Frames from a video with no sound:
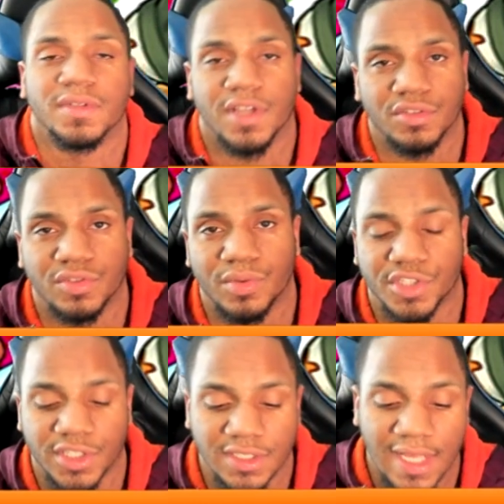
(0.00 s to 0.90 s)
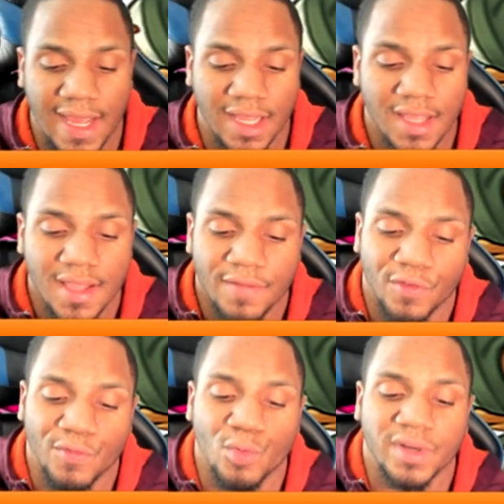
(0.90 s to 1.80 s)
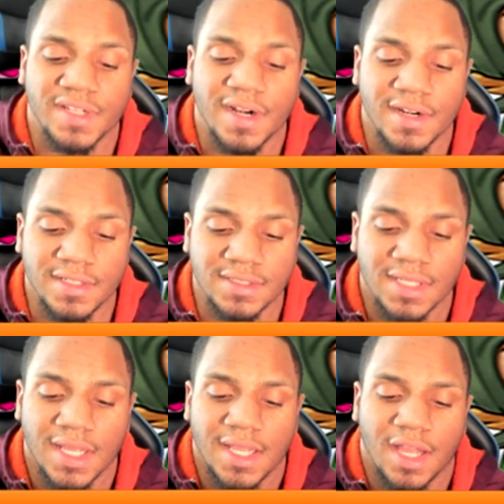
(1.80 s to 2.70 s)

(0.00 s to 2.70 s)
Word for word: which goes towards your attack for four turns.